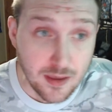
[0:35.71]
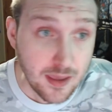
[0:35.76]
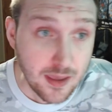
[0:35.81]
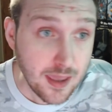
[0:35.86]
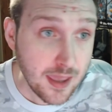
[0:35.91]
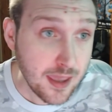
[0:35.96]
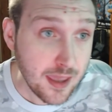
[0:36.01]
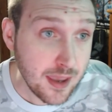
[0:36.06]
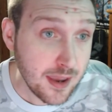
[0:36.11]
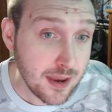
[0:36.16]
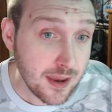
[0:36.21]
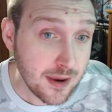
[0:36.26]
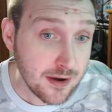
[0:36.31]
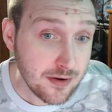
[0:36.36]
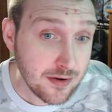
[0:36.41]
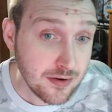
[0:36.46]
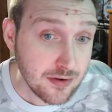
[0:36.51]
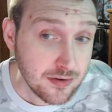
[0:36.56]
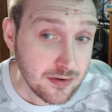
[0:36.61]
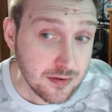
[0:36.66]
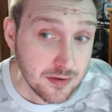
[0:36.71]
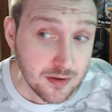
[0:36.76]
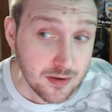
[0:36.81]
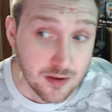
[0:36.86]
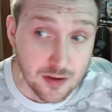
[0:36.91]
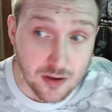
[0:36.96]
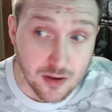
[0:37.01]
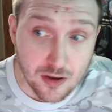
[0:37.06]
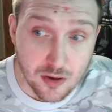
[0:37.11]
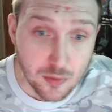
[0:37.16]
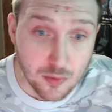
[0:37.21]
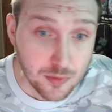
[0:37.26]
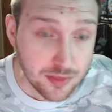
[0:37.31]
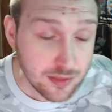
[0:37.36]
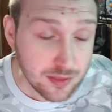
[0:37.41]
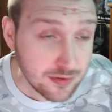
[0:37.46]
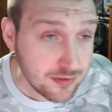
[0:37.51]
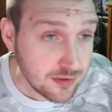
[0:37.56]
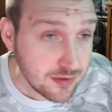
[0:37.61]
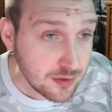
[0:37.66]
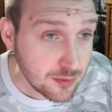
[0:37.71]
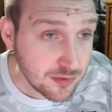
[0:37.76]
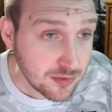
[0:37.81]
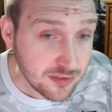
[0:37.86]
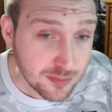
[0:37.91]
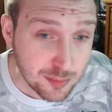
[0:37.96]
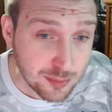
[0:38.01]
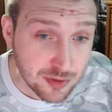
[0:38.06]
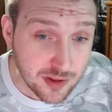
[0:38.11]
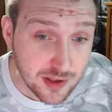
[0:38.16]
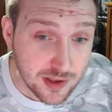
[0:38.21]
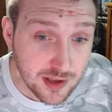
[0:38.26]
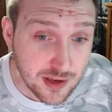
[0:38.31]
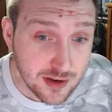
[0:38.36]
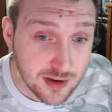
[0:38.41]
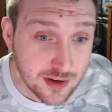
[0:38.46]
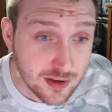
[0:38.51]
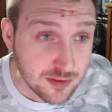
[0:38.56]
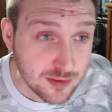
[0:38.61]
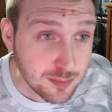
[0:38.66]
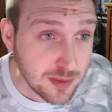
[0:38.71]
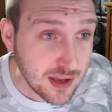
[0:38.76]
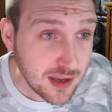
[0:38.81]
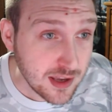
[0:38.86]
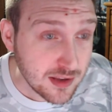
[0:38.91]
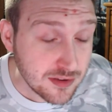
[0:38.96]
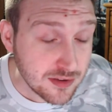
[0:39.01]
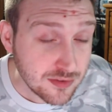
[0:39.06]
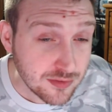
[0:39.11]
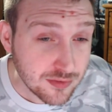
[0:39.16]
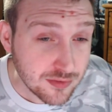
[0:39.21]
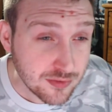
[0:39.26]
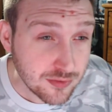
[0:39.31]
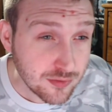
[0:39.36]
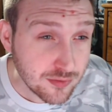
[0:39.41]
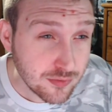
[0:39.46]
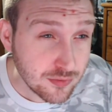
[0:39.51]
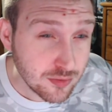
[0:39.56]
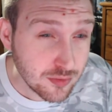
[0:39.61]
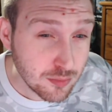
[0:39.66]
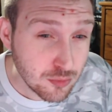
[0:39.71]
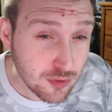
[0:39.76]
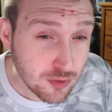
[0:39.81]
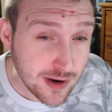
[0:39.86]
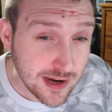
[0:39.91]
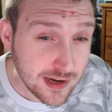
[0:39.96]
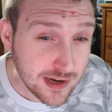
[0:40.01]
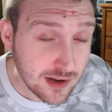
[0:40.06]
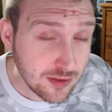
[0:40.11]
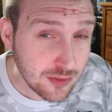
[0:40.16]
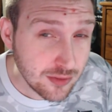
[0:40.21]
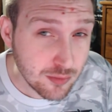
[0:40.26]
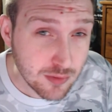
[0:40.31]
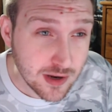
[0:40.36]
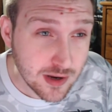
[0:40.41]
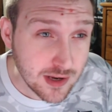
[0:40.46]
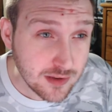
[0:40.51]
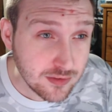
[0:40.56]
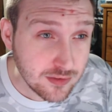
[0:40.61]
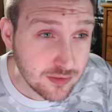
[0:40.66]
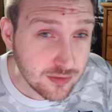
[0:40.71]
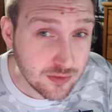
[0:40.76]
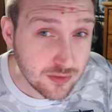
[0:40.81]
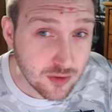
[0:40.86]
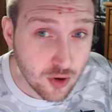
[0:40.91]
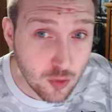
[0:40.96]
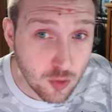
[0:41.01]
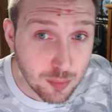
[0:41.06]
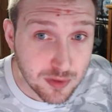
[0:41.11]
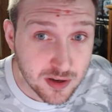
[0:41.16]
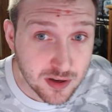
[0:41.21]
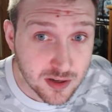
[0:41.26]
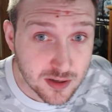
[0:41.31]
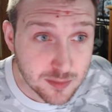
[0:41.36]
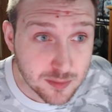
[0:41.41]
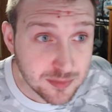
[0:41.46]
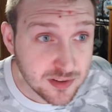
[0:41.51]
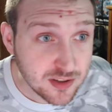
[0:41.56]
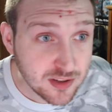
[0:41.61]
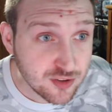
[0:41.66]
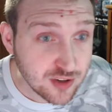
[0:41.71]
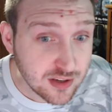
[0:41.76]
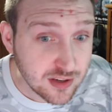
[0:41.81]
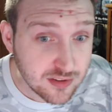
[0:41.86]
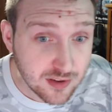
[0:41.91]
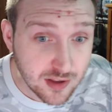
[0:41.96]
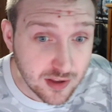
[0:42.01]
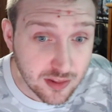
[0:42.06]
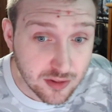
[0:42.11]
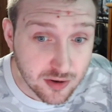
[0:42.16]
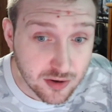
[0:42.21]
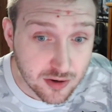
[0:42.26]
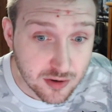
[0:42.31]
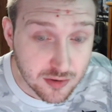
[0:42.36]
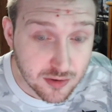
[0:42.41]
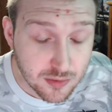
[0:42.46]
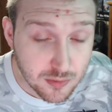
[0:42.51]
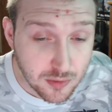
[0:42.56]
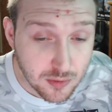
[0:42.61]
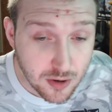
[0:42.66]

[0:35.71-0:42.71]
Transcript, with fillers: and with a sequence of play, a nice pass from Ray down the right, opening up DJ Taylor.